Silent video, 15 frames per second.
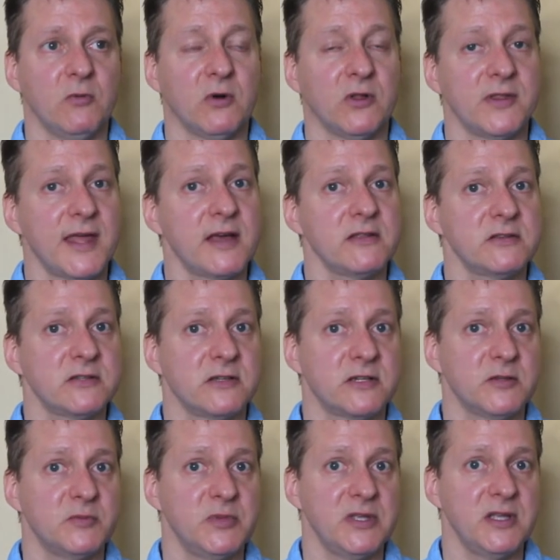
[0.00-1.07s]
Well, now there's
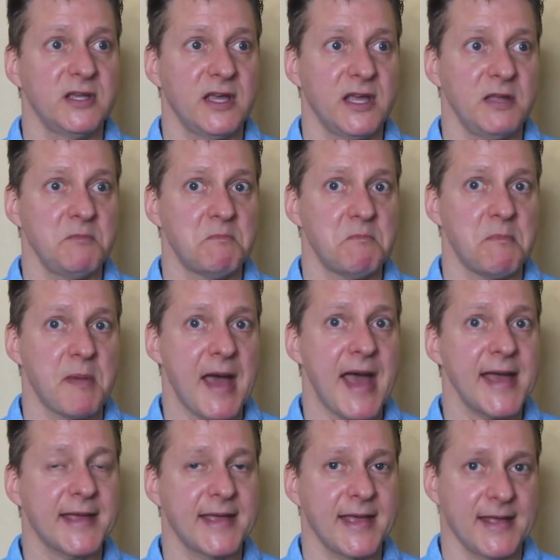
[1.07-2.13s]
going to be a
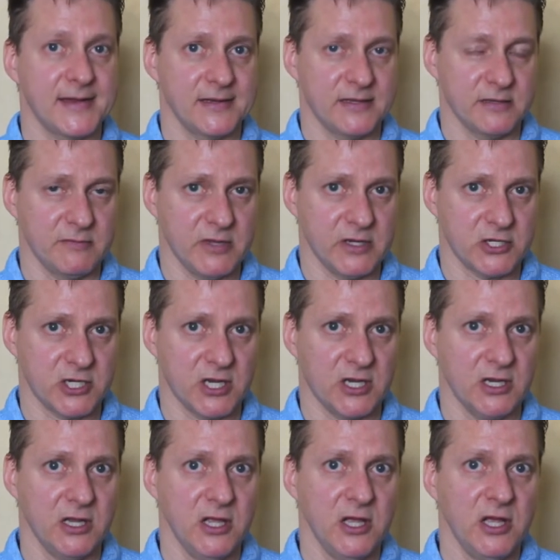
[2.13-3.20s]
back-end commission.